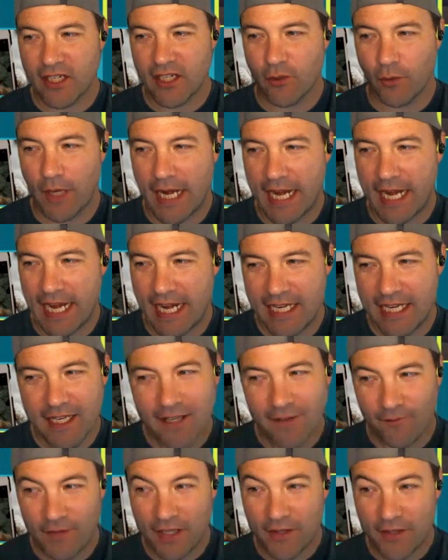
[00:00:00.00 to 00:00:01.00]
grade
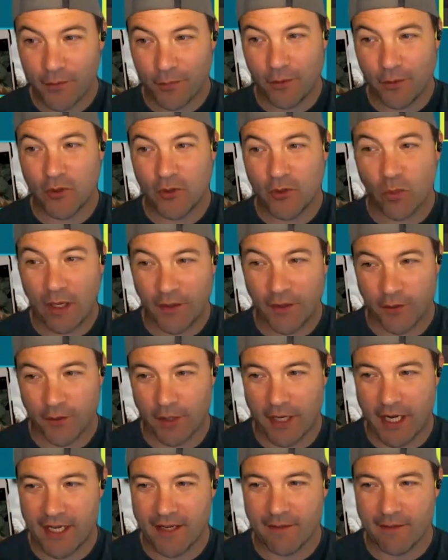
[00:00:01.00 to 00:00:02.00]
5th through 12th
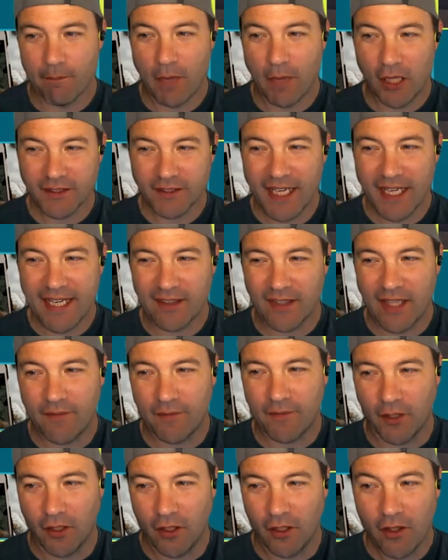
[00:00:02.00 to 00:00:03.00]
grade, multi
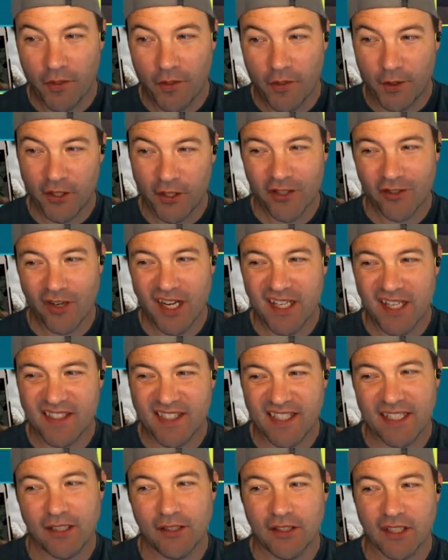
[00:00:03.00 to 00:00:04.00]
level 3rd grade
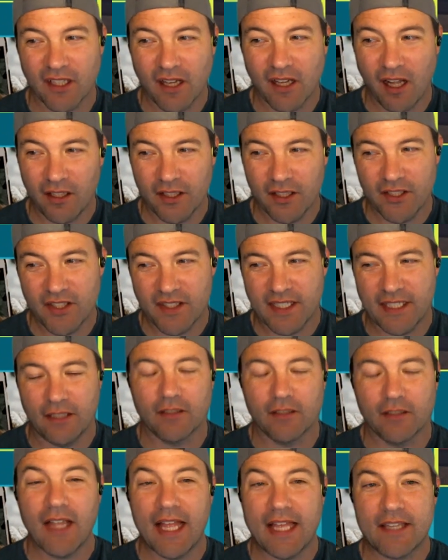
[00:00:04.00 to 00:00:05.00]
skill to college
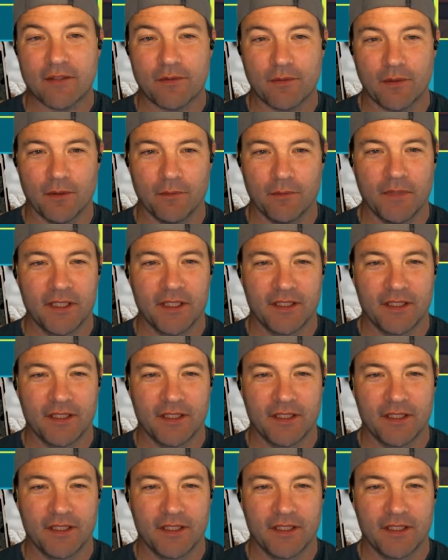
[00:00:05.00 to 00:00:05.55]
skill classroom?